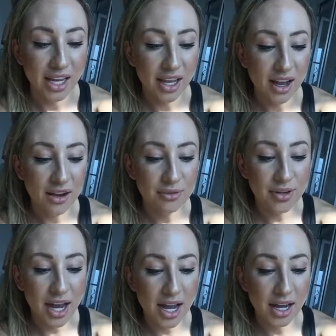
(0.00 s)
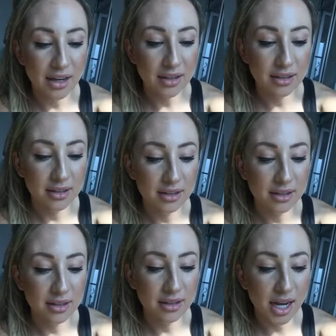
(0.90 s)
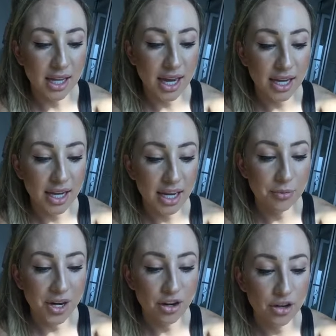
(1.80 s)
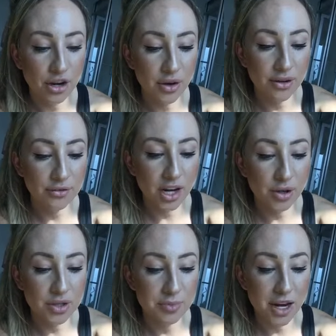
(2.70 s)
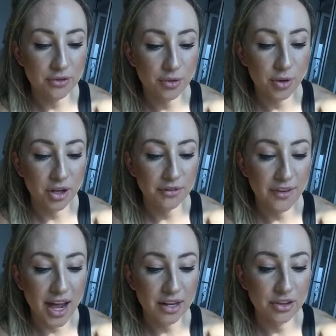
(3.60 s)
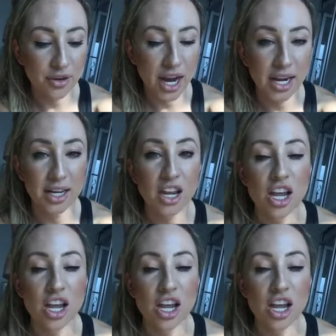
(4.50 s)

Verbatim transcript: All right. I like HIIT, but I don't know if running was better for burning fat, even though I hate it.